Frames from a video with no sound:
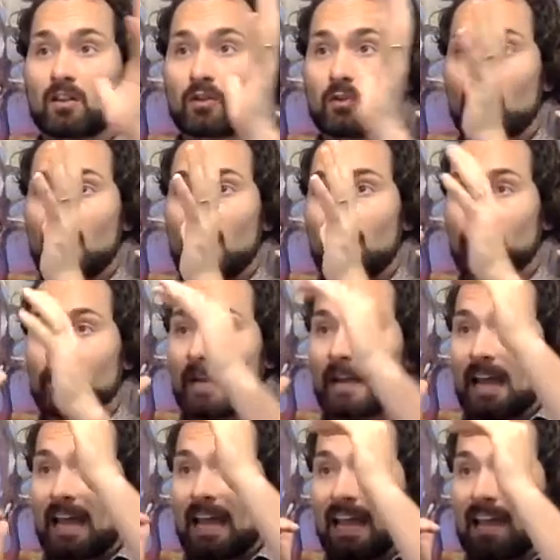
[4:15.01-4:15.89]
crop
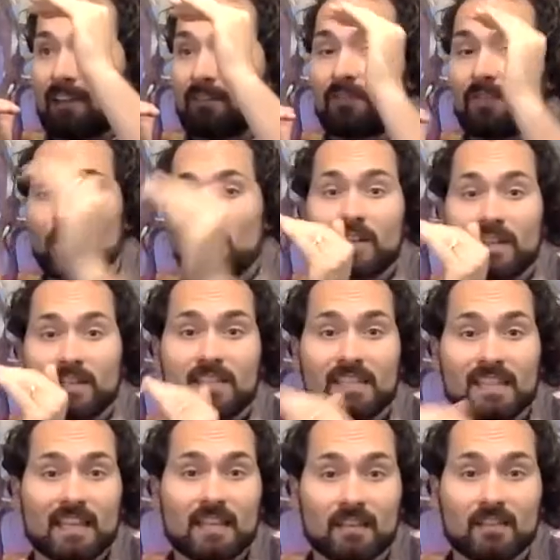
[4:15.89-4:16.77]
and
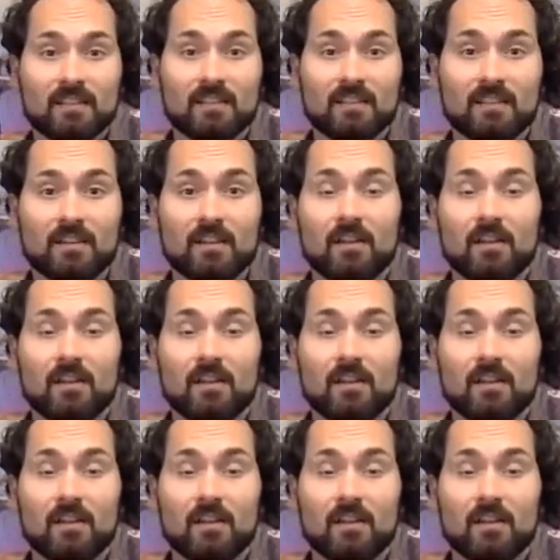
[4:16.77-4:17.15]
focus in